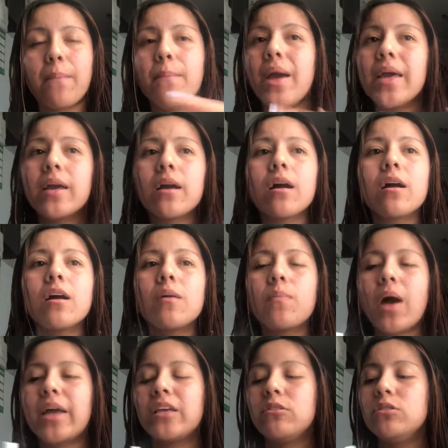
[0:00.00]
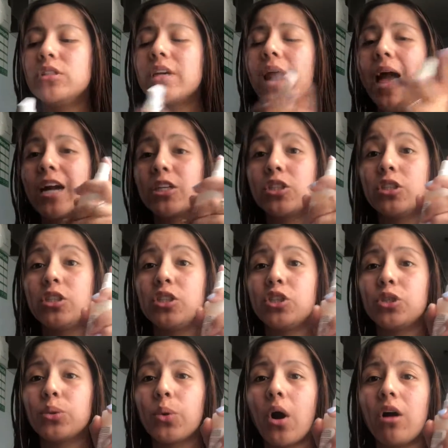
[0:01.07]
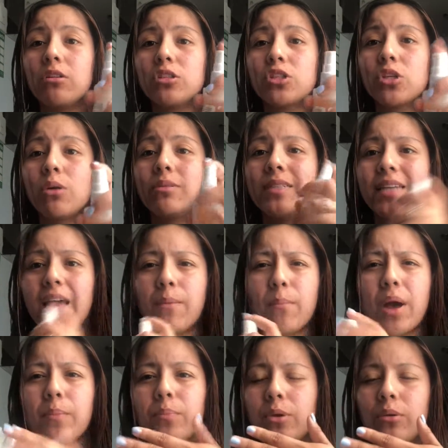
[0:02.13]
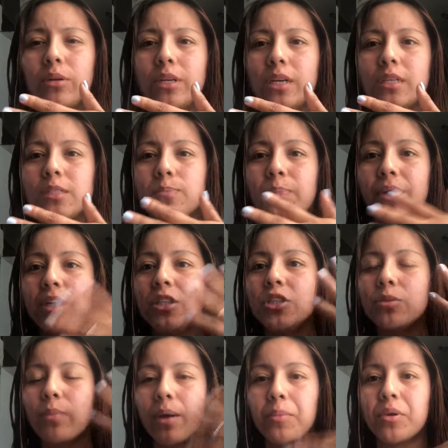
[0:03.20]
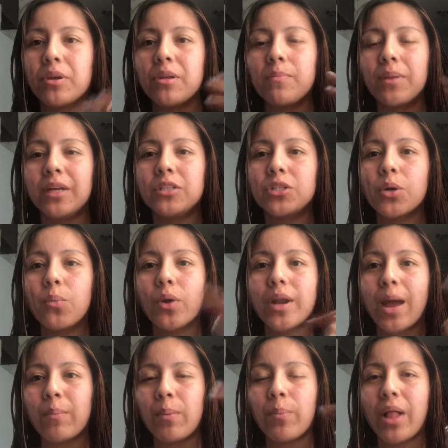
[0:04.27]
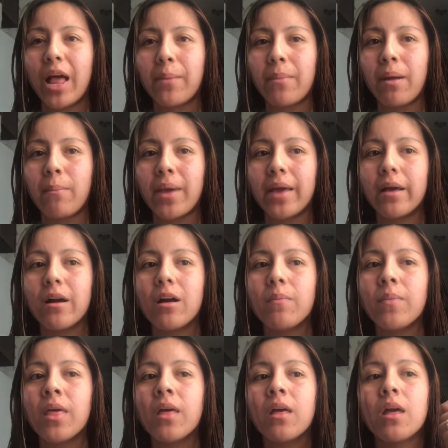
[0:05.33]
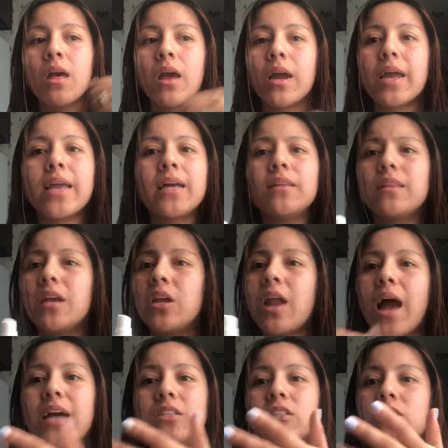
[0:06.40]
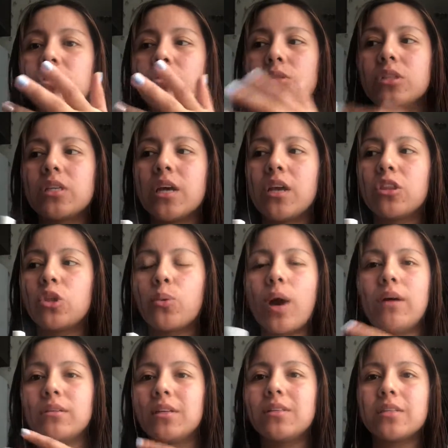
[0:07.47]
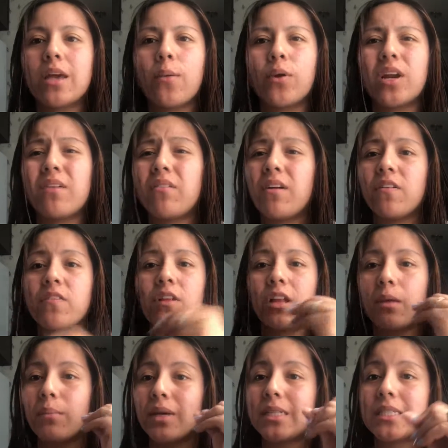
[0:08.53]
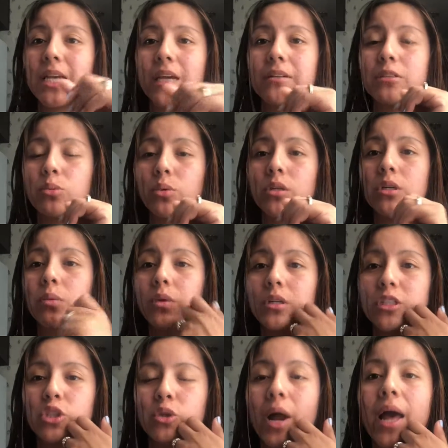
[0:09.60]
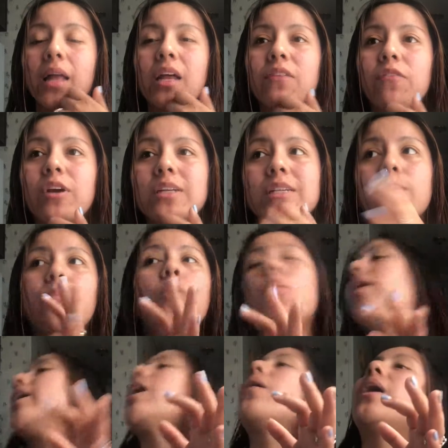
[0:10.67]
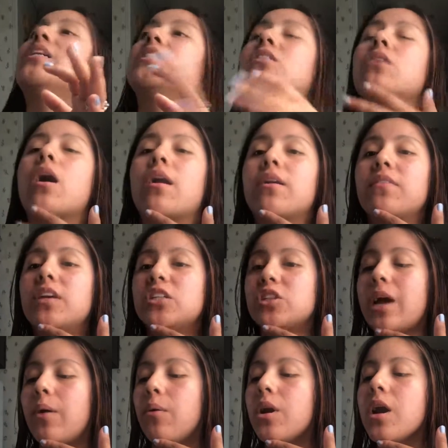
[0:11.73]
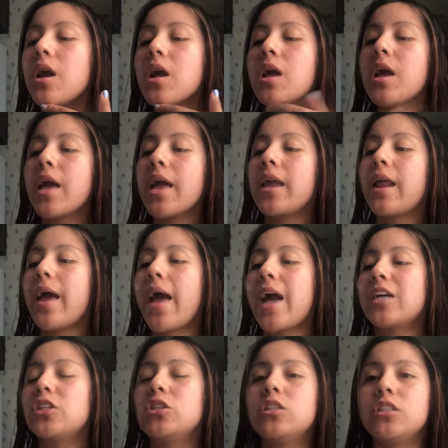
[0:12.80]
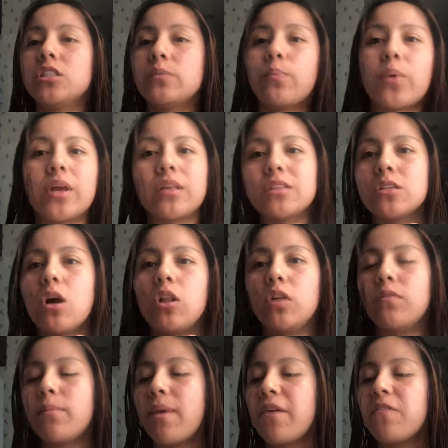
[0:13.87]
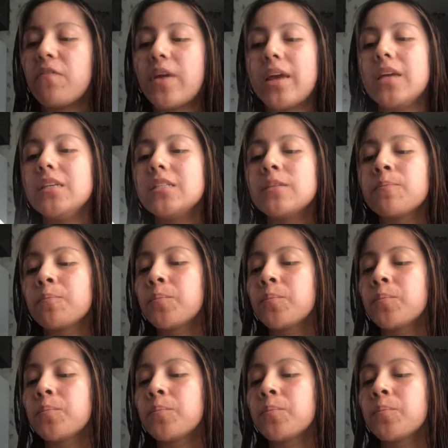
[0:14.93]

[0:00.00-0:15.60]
makeup, I use it actually to also damp my beauty sponge or my beauty blender when I'm applying my makeup and then I just use it throughout the day whenever I feel like my skin is really really dry like for example right now I just got out of the shower and I actually just spray this all over my face